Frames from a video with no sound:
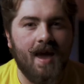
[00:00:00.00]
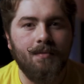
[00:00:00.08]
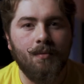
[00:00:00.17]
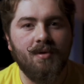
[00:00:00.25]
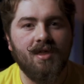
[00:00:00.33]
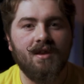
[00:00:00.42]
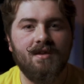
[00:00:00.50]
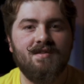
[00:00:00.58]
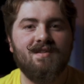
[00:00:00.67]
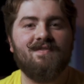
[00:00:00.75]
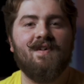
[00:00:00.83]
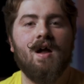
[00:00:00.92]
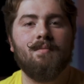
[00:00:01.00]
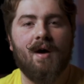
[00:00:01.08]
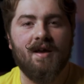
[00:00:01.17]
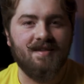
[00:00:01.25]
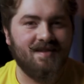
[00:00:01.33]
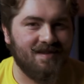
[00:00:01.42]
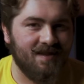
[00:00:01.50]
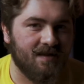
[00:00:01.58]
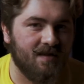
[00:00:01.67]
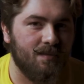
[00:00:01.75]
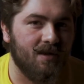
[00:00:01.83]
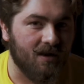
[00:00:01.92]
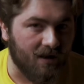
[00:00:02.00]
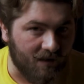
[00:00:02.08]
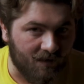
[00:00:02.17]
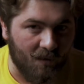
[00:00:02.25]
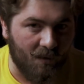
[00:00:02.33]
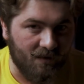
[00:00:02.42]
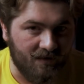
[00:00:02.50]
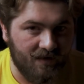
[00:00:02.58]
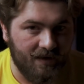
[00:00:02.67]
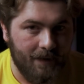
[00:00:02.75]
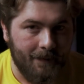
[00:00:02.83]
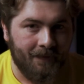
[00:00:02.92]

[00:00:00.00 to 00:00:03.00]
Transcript: capabilities defined by 6 ability scores.